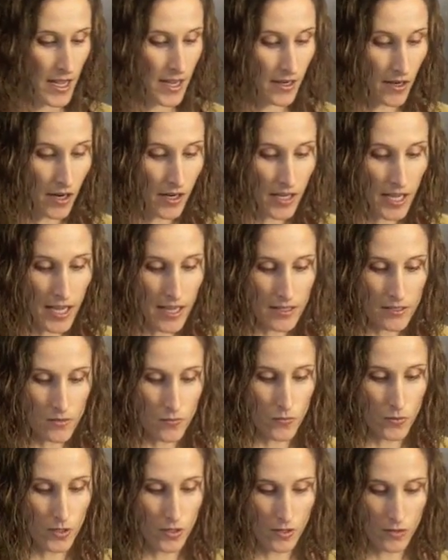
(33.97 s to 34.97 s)
In our
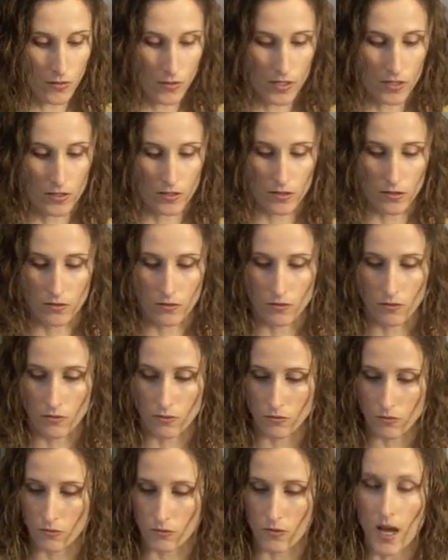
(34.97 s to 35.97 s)
case, we're going
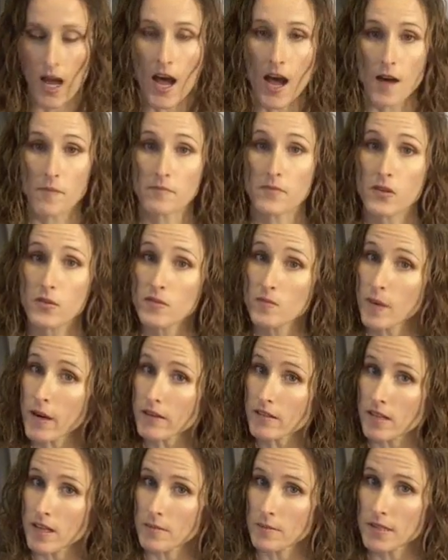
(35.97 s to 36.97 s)
to use
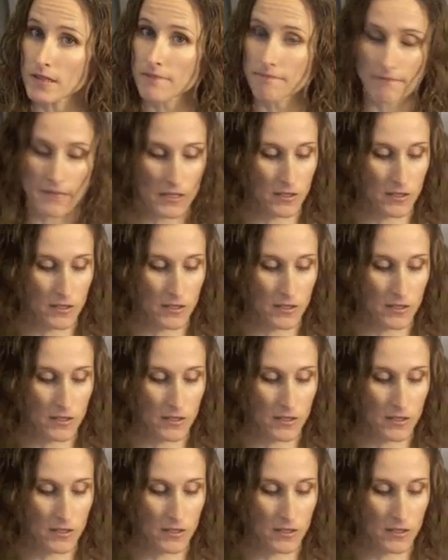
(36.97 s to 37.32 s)
parsnips.